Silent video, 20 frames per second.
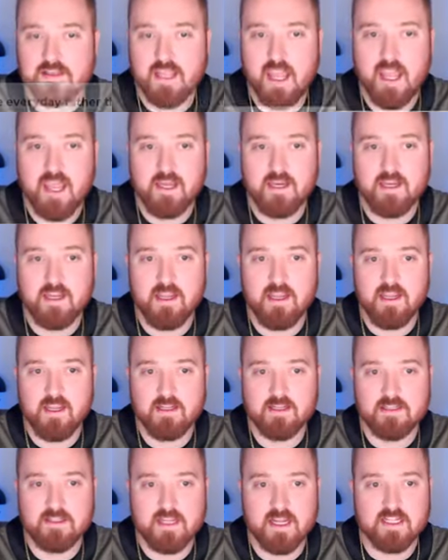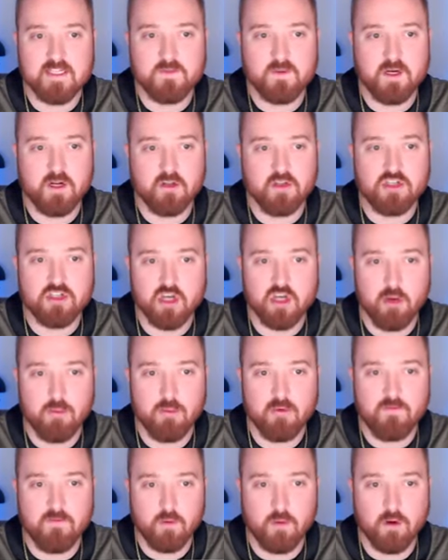Ted is. Ted's been on the show
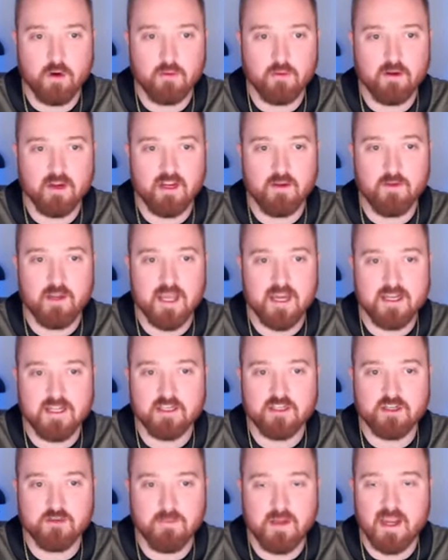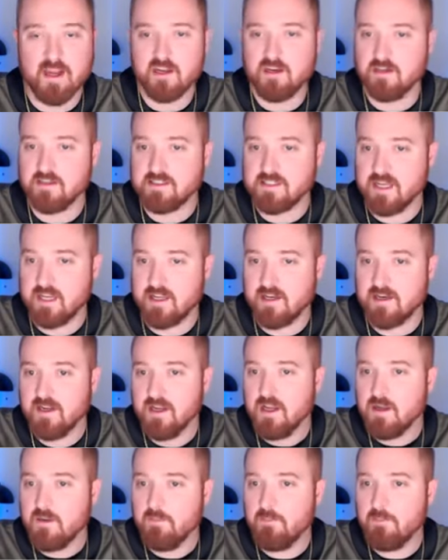before. We're, we got to get you back on Ted.